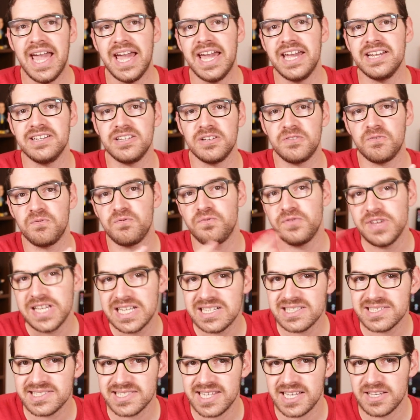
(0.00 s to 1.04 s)
and it
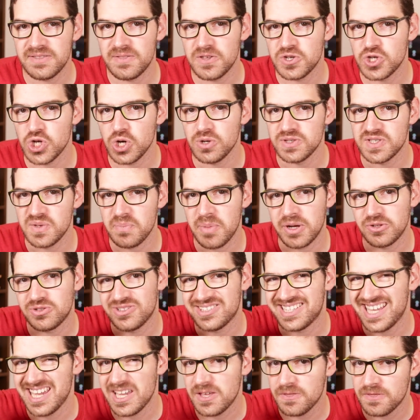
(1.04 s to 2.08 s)
feels like the show is about to
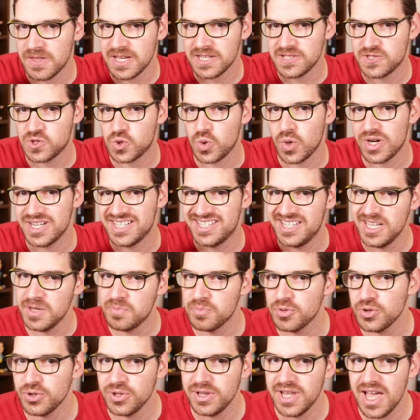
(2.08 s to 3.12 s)
take things to a
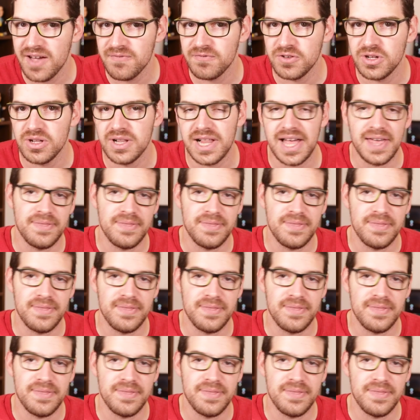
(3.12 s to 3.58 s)
deeper level,